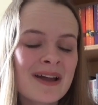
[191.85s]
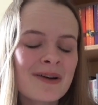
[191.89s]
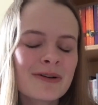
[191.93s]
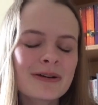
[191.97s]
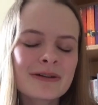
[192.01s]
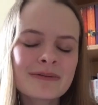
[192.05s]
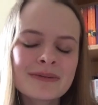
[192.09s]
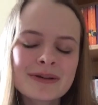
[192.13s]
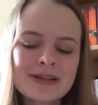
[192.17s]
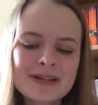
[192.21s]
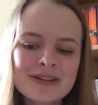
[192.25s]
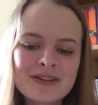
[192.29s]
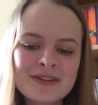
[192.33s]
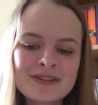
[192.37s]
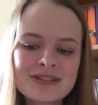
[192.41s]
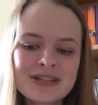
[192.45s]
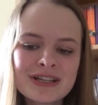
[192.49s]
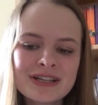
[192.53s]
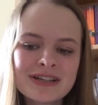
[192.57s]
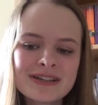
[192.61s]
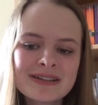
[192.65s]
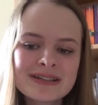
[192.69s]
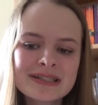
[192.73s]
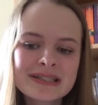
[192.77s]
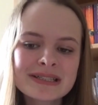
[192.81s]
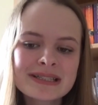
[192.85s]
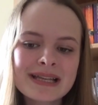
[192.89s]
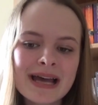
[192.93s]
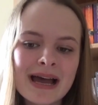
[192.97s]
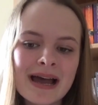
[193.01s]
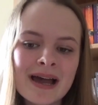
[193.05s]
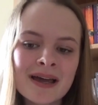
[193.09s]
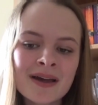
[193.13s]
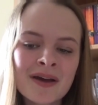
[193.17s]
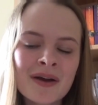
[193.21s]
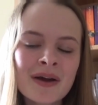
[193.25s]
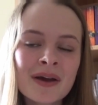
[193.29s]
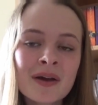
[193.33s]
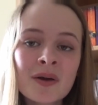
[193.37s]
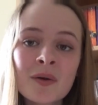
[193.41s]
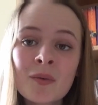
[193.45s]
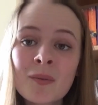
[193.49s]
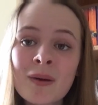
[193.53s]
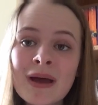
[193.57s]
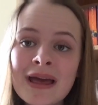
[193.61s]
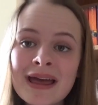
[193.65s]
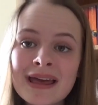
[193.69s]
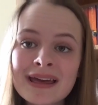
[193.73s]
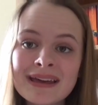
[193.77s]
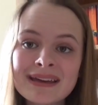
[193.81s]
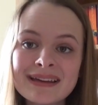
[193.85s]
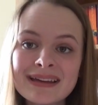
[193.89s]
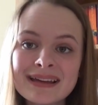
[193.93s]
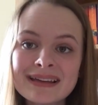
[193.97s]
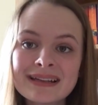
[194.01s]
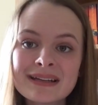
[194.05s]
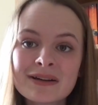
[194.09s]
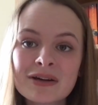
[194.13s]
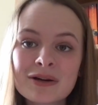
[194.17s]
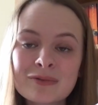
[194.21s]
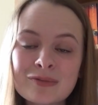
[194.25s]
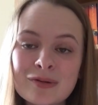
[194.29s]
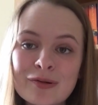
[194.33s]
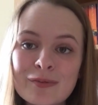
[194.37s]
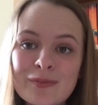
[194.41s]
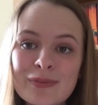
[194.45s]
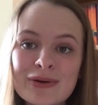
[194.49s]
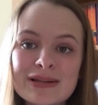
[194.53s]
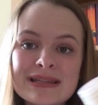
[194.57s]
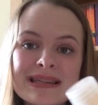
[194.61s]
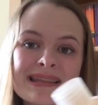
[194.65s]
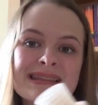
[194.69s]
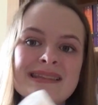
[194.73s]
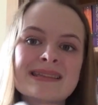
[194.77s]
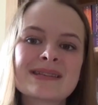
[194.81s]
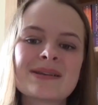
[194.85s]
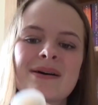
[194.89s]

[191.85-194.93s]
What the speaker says: When am I going to use that? I'm going away in a couple of months,